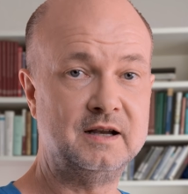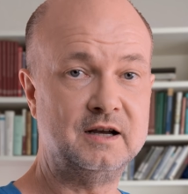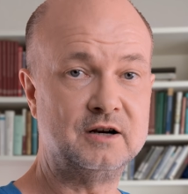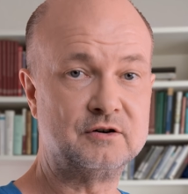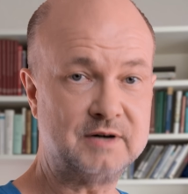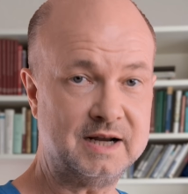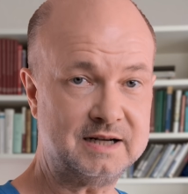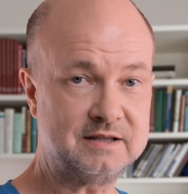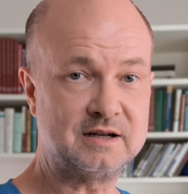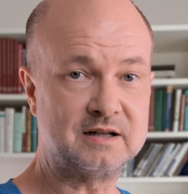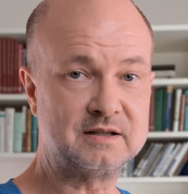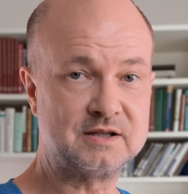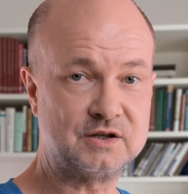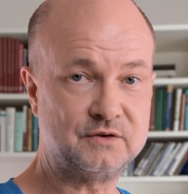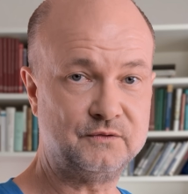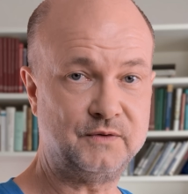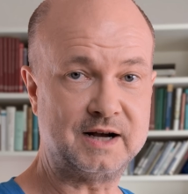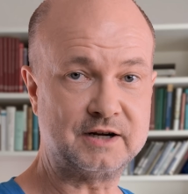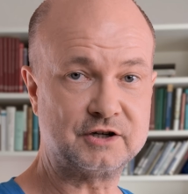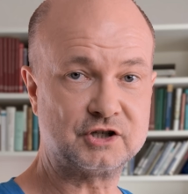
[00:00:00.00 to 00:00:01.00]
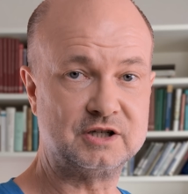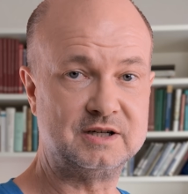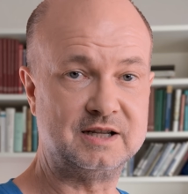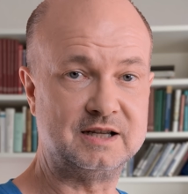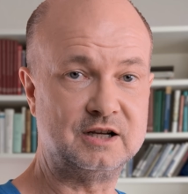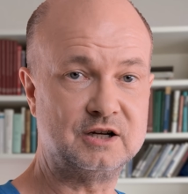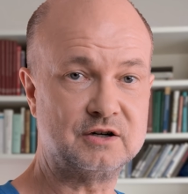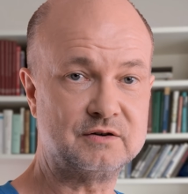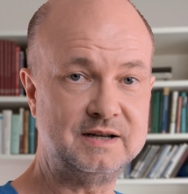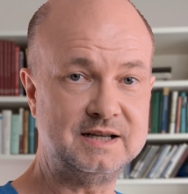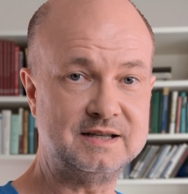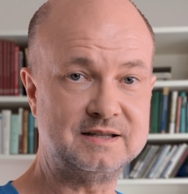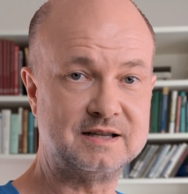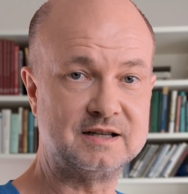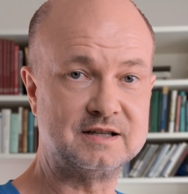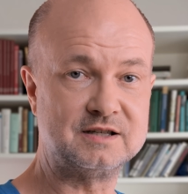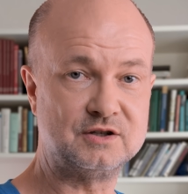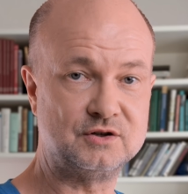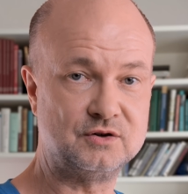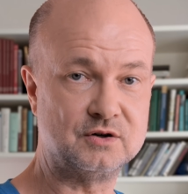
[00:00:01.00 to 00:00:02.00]
Erectile dysfunction
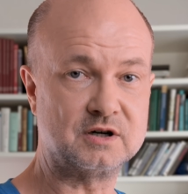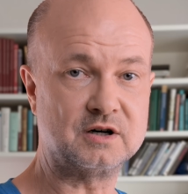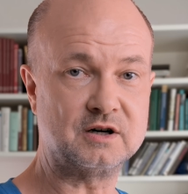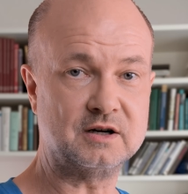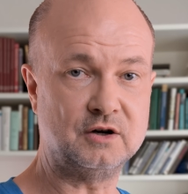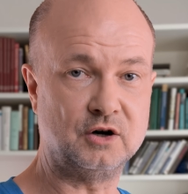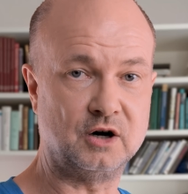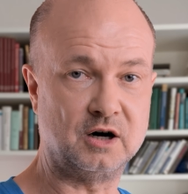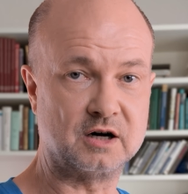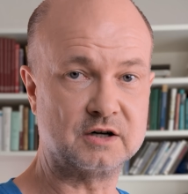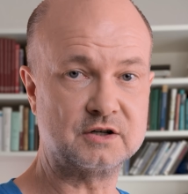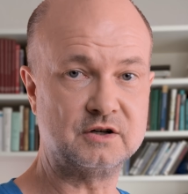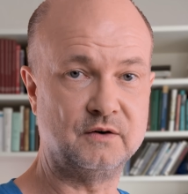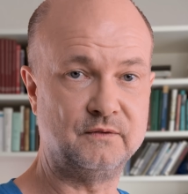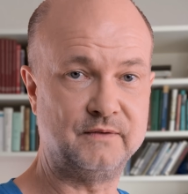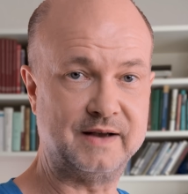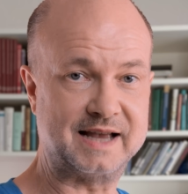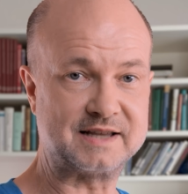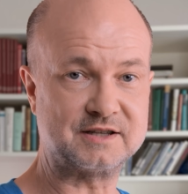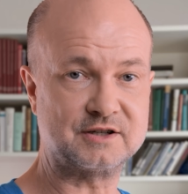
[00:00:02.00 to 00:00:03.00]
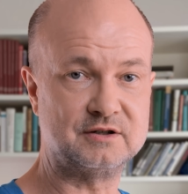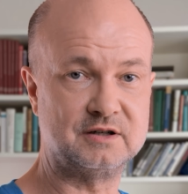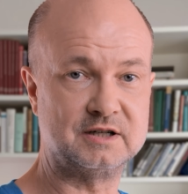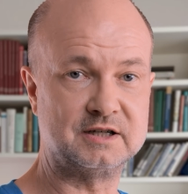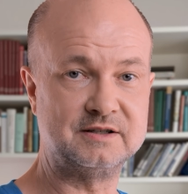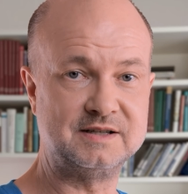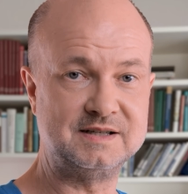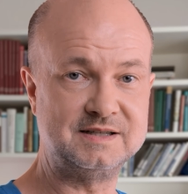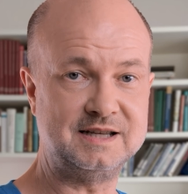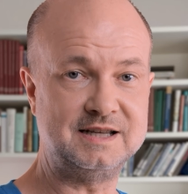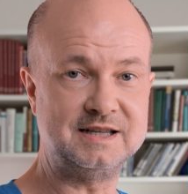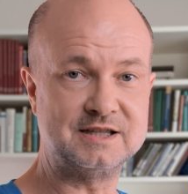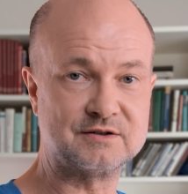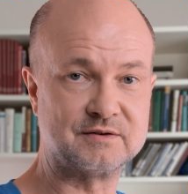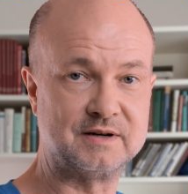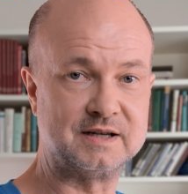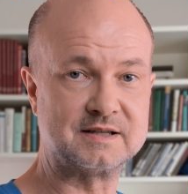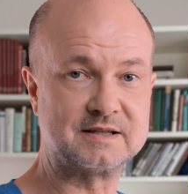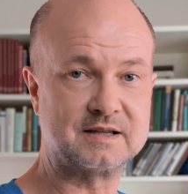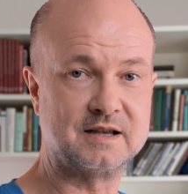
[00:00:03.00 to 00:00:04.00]
increases your cardiovascular disease
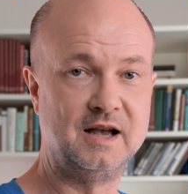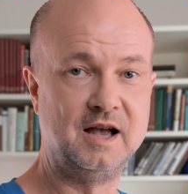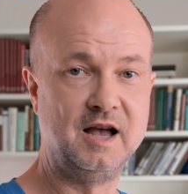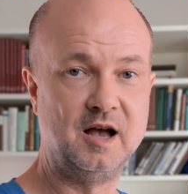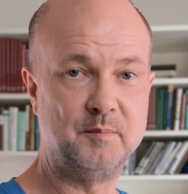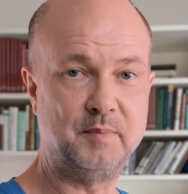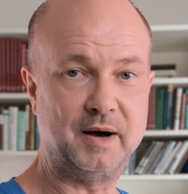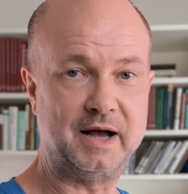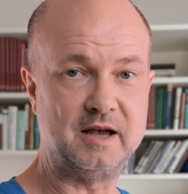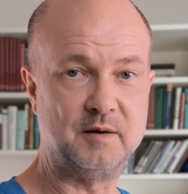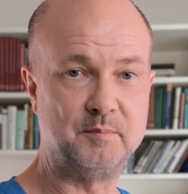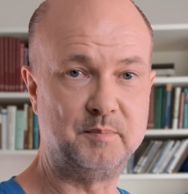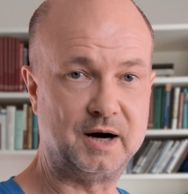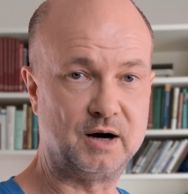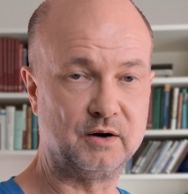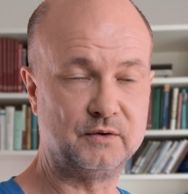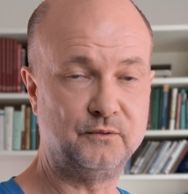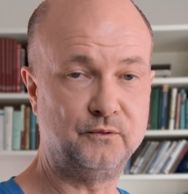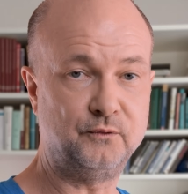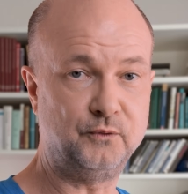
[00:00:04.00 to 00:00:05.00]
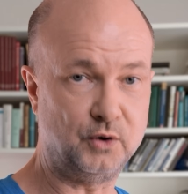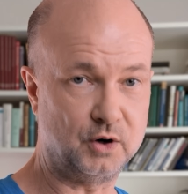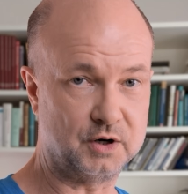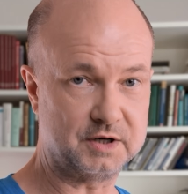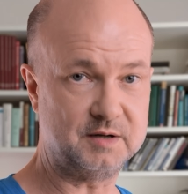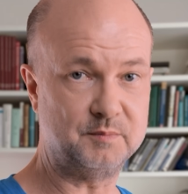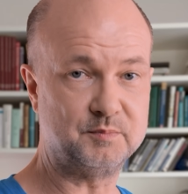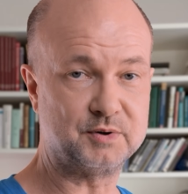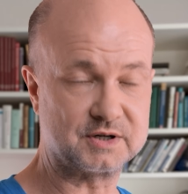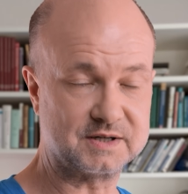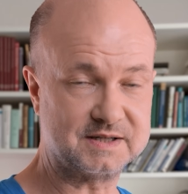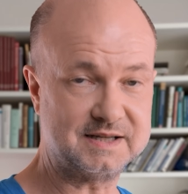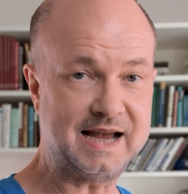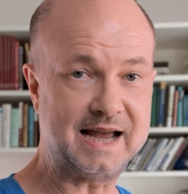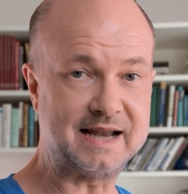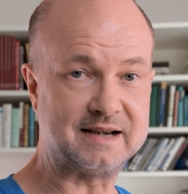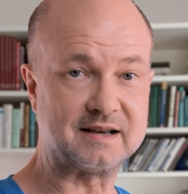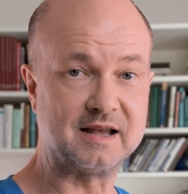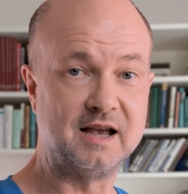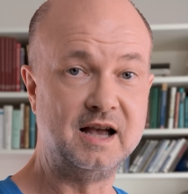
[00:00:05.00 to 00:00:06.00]
risk by about
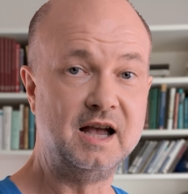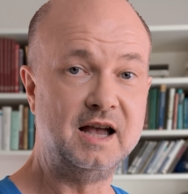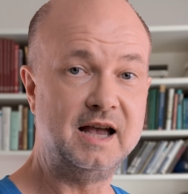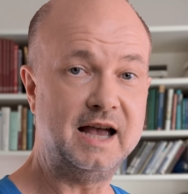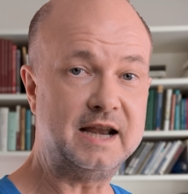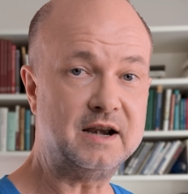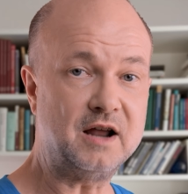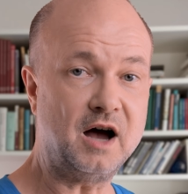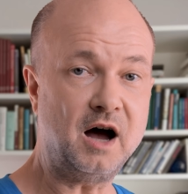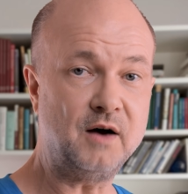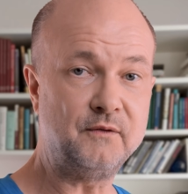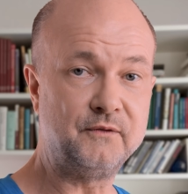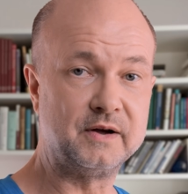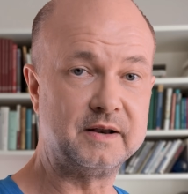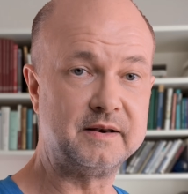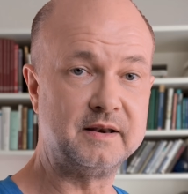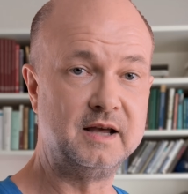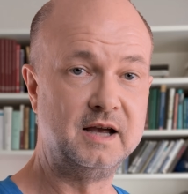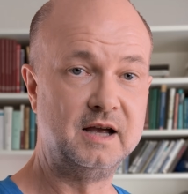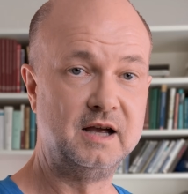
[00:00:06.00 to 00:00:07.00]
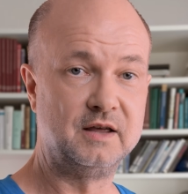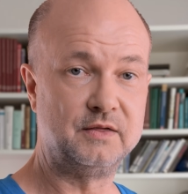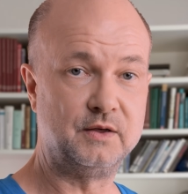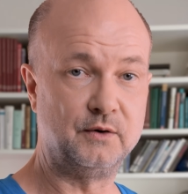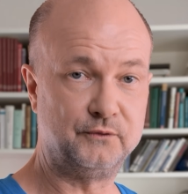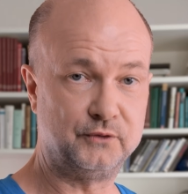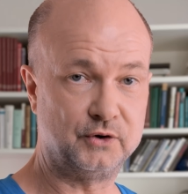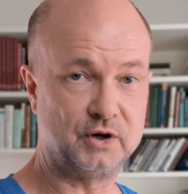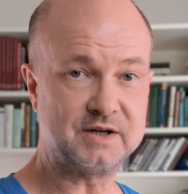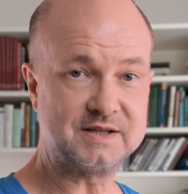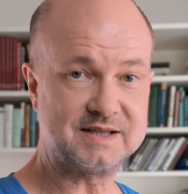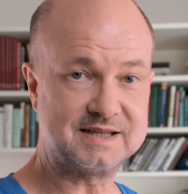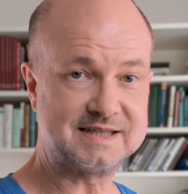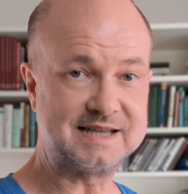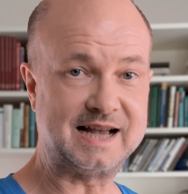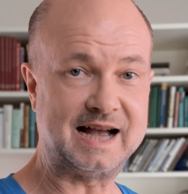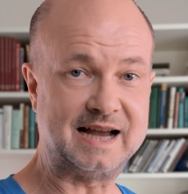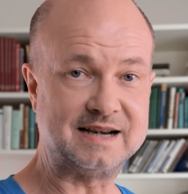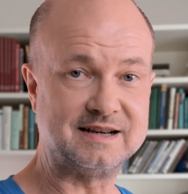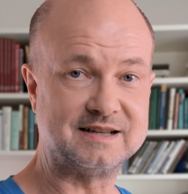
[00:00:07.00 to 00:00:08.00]
40%, and often the first
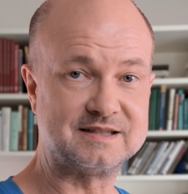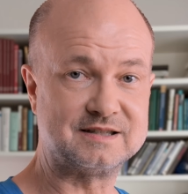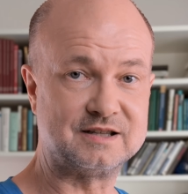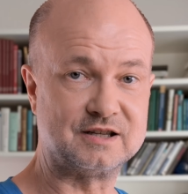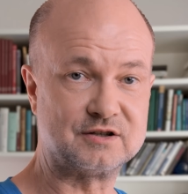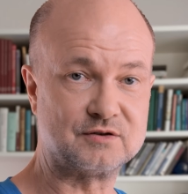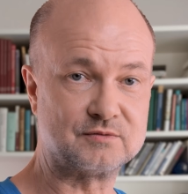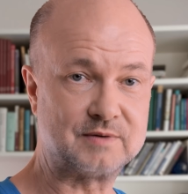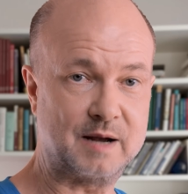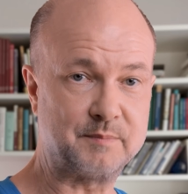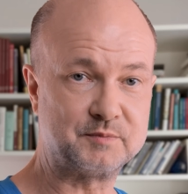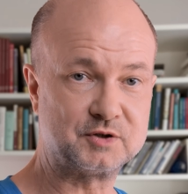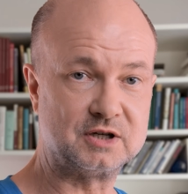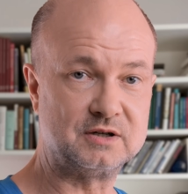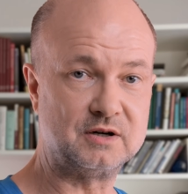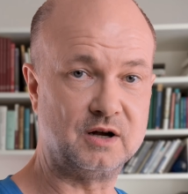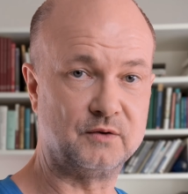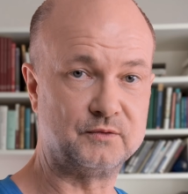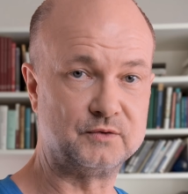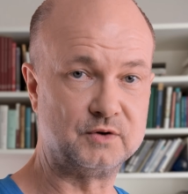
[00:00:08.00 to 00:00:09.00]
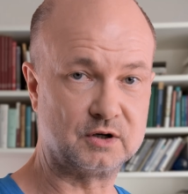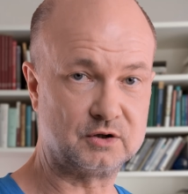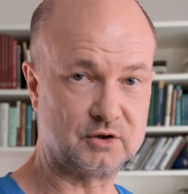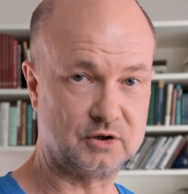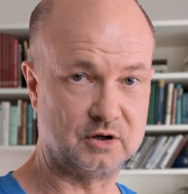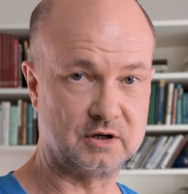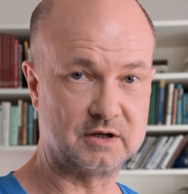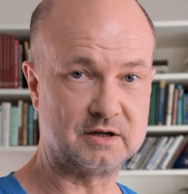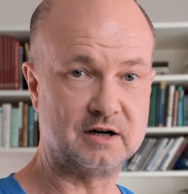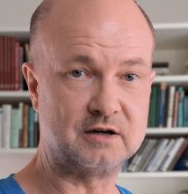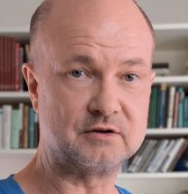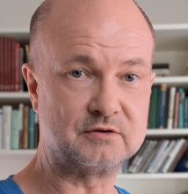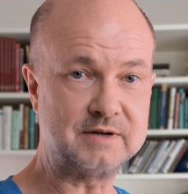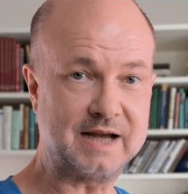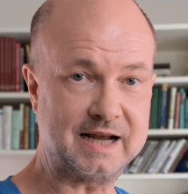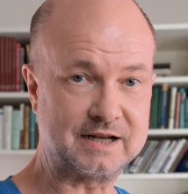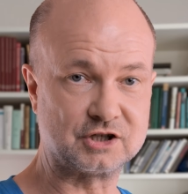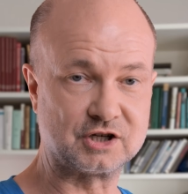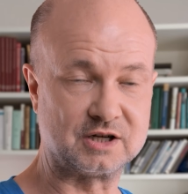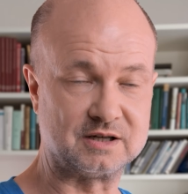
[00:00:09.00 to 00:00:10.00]
sign is disruption of nocturnal
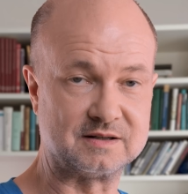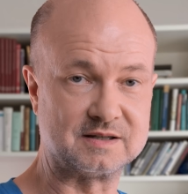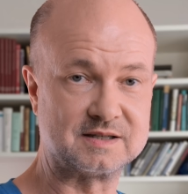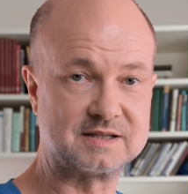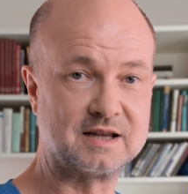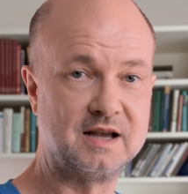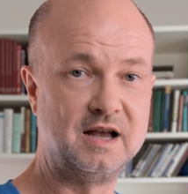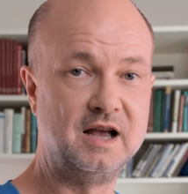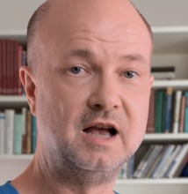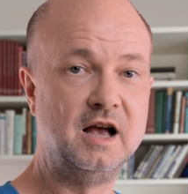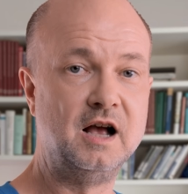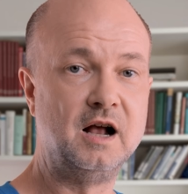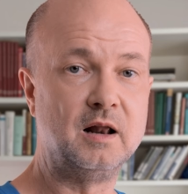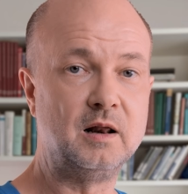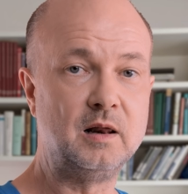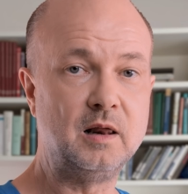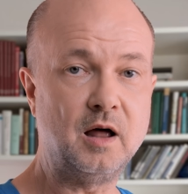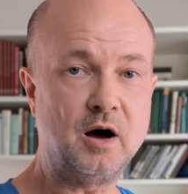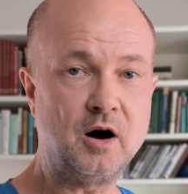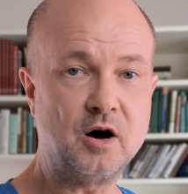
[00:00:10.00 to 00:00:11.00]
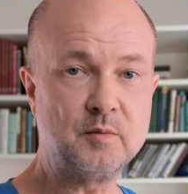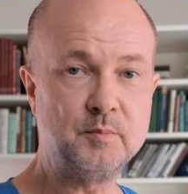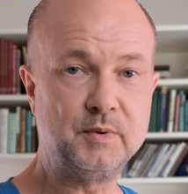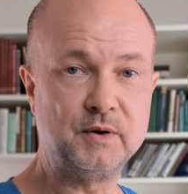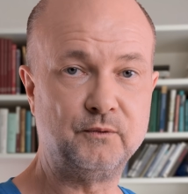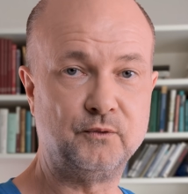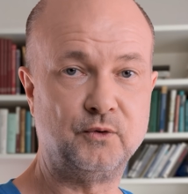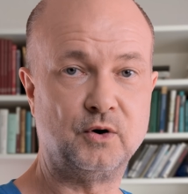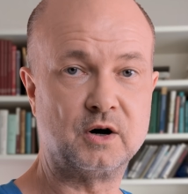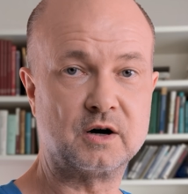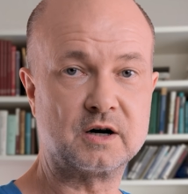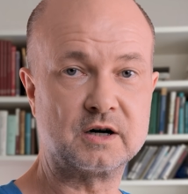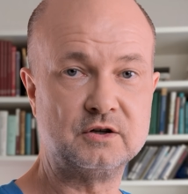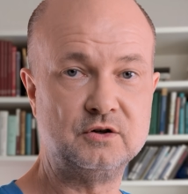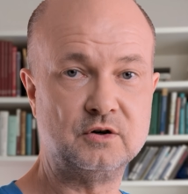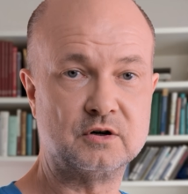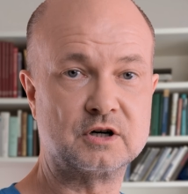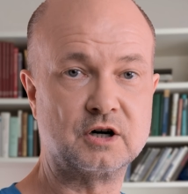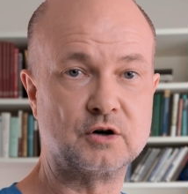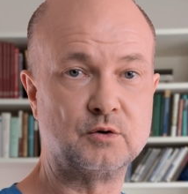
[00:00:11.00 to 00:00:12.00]
erections, long before
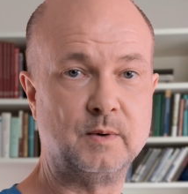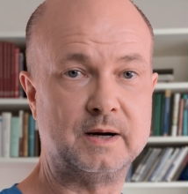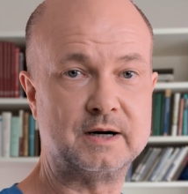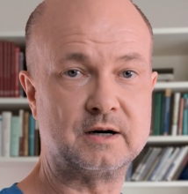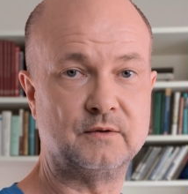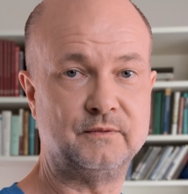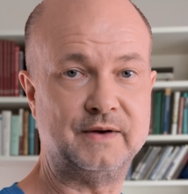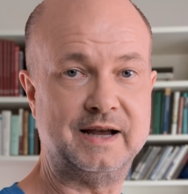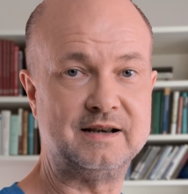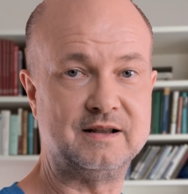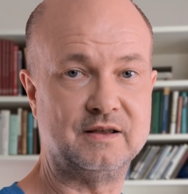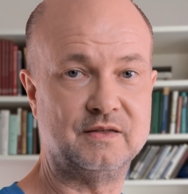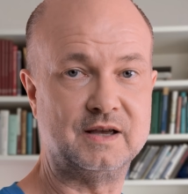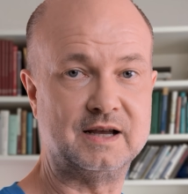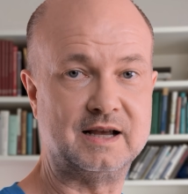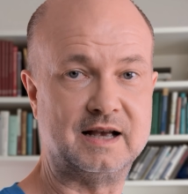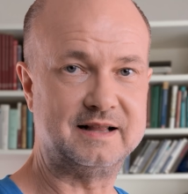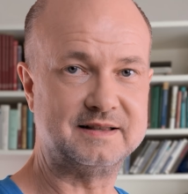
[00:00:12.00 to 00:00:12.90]
you're aware of anything